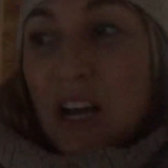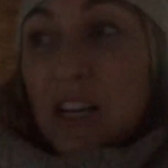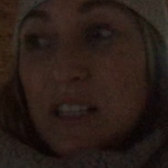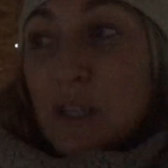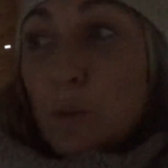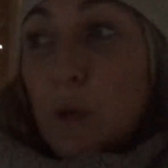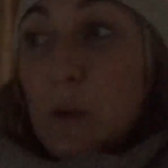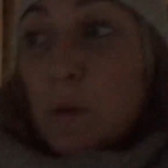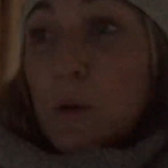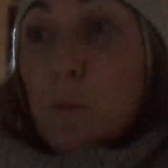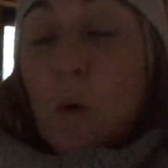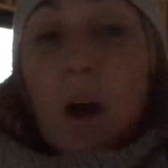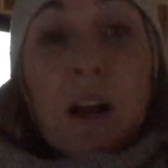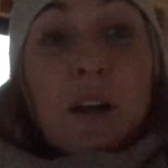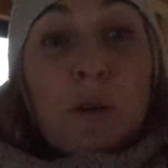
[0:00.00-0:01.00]
So we would
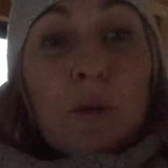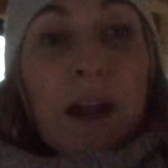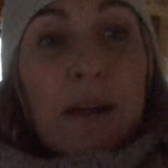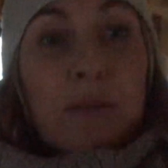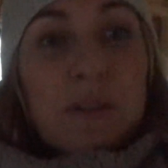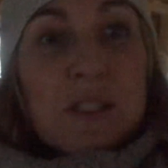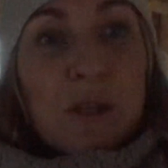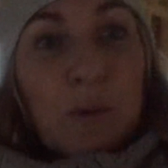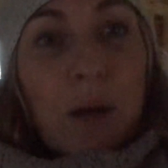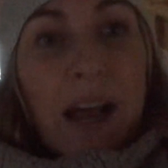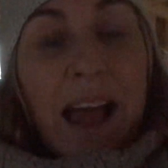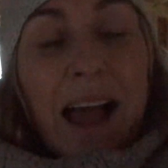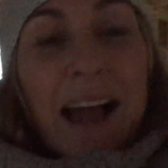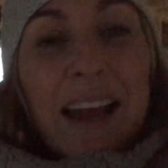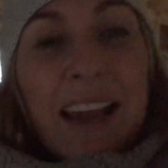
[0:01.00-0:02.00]
walk around. So
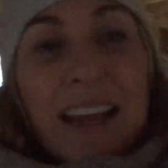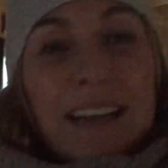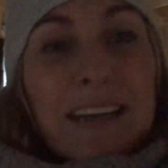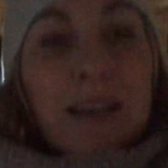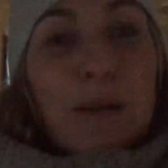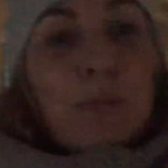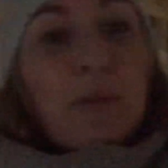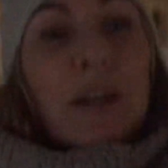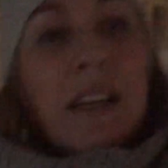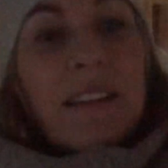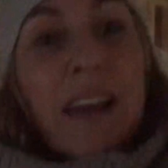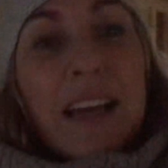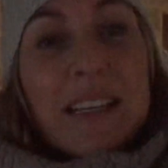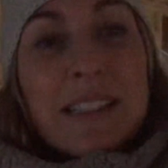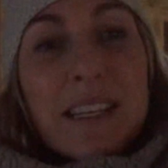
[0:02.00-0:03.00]
what I ended up
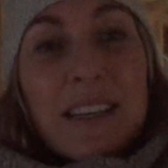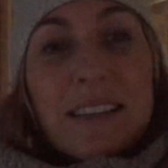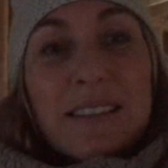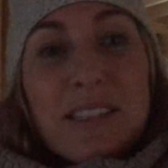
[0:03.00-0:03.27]
realizing,